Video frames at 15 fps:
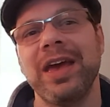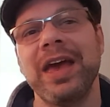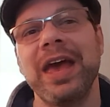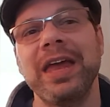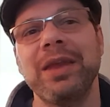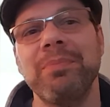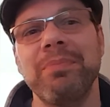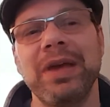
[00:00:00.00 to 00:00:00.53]

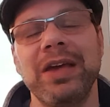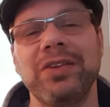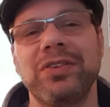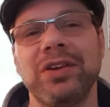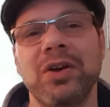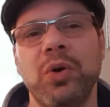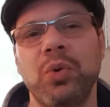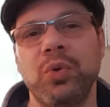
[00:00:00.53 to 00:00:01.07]
and
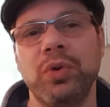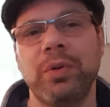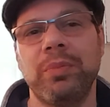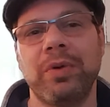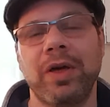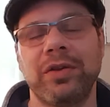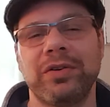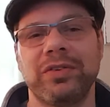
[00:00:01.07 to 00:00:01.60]
amazing older
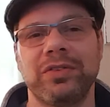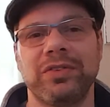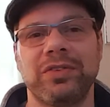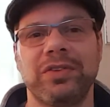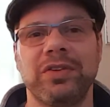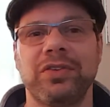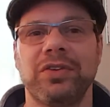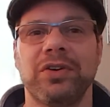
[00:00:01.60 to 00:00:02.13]
brothers and
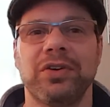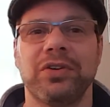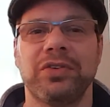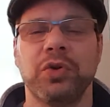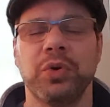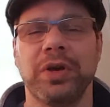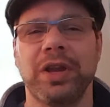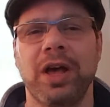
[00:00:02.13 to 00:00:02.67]
sisters
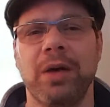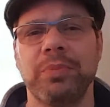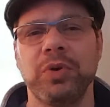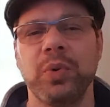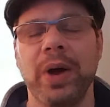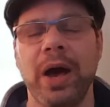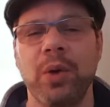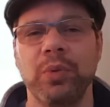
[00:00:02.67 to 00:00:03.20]
who could help you
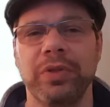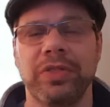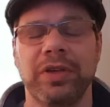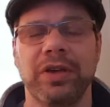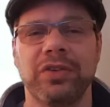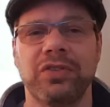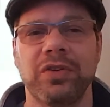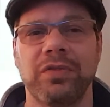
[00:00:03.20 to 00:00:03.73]
out with
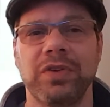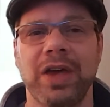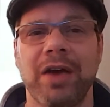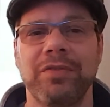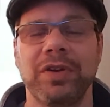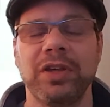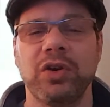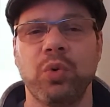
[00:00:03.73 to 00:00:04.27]
this. So if you have
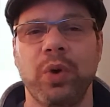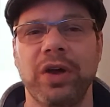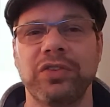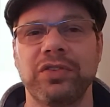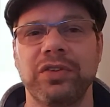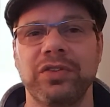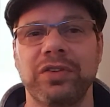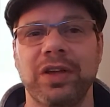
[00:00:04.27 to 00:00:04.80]
any
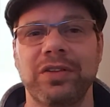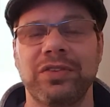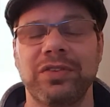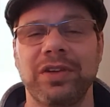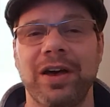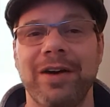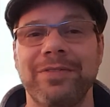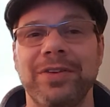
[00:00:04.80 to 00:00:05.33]
questions on
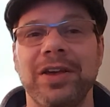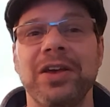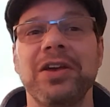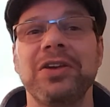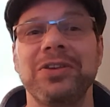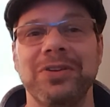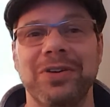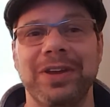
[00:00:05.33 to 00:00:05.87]
stuff,
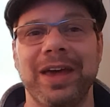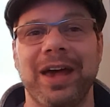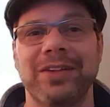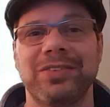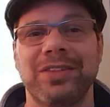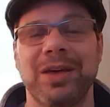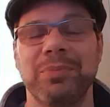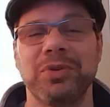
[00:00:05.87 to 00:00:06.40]
you can
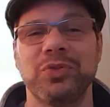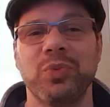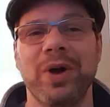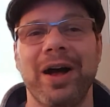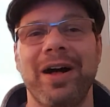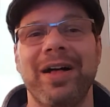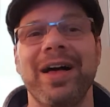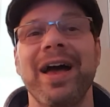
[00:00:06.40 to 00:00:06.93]
ask them as
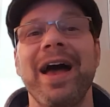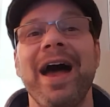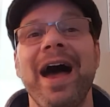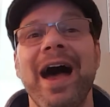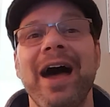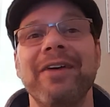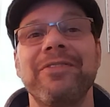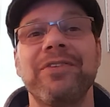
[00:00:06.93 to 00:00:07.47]
well.
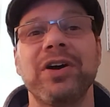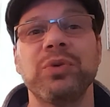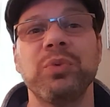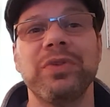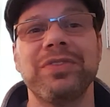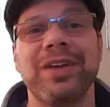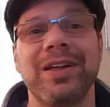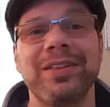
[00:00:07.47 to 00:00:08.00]
Have fun
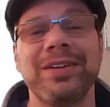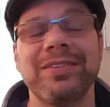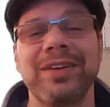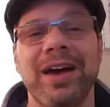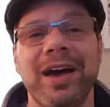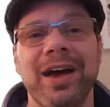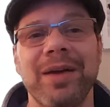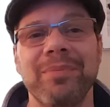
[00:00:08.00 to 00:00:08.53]
with telling
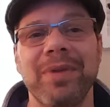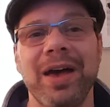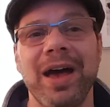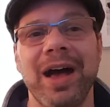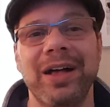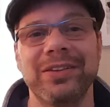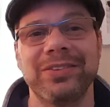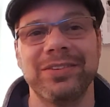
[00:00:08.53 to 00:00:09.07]
time.
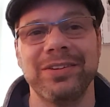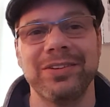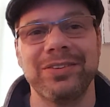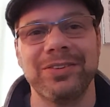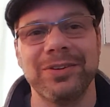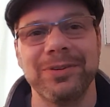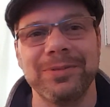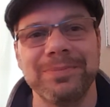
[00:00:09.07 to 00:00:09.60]
I'll see you
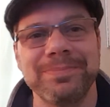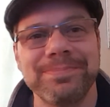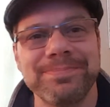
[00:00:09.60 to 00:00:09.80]
soon.